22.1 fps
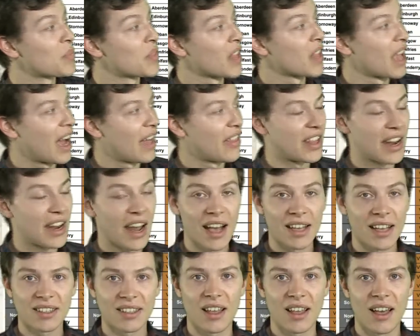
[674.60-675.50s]
And then
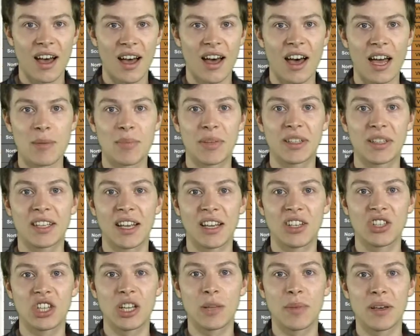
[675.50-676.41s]
as that high
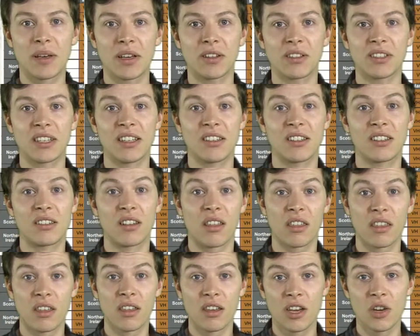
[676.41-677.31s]
potentially builds into the
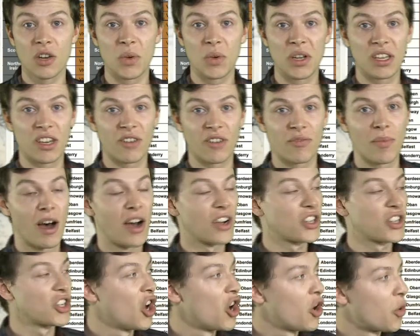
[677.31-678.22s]
third week of
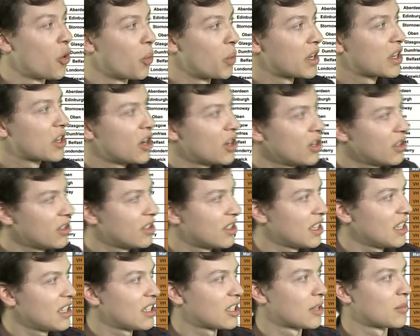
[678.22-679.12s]
March, we could
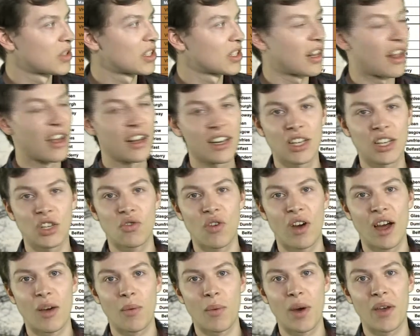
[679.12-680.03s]
see some slightly
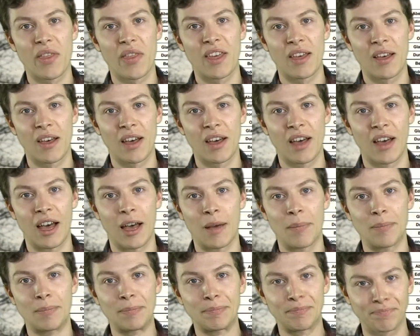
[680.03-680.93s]
drier weather
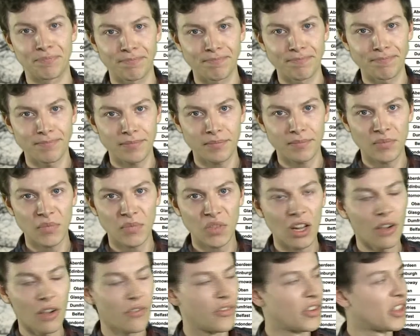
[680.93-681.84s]

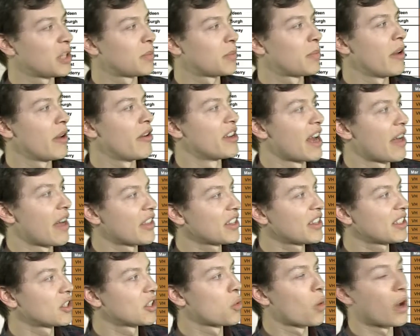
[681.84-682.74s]
for this period. Now,
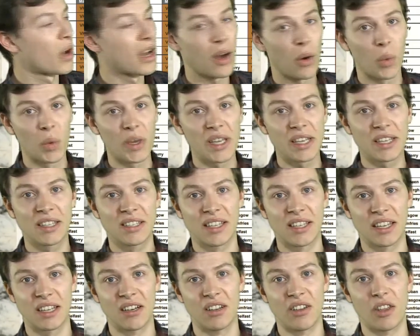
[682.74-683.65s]
this is quite a weak
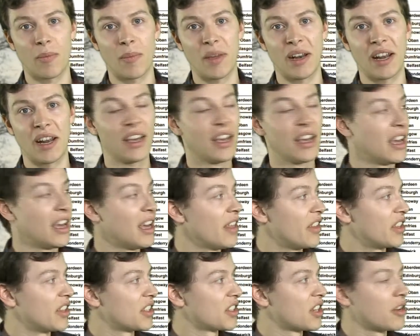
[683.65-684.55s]
signal at the minute.
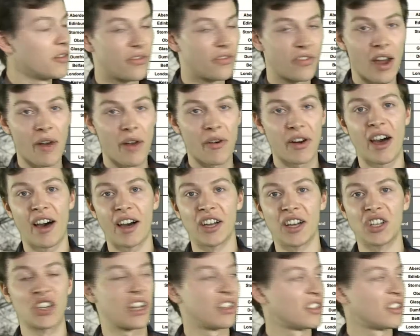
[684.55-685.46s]
There's no very high
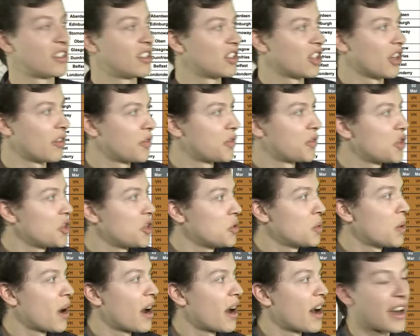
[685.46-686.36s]
chances, a
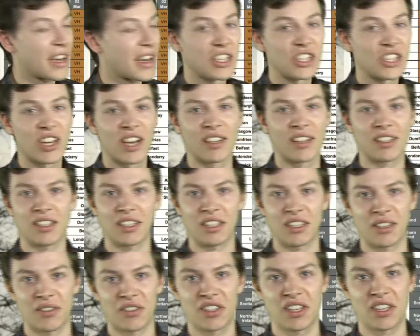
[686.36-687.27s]
few high
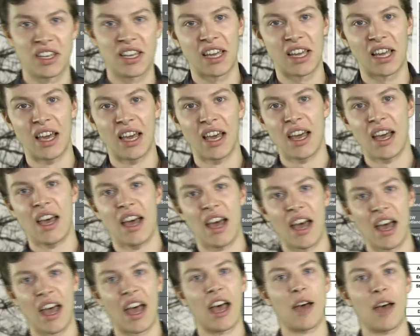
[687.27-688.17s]
chances of seeing
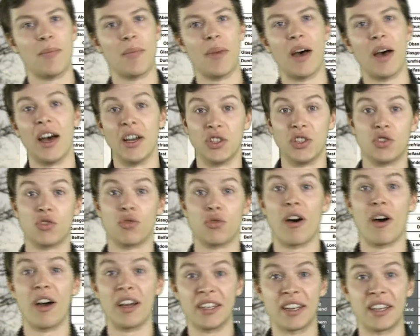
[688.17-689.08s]
a
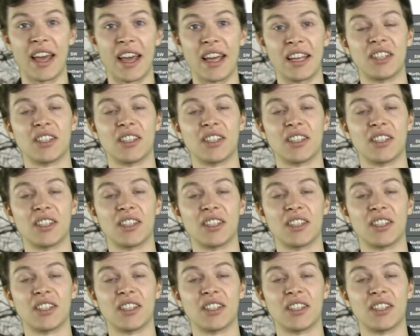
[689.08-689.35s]
dry day.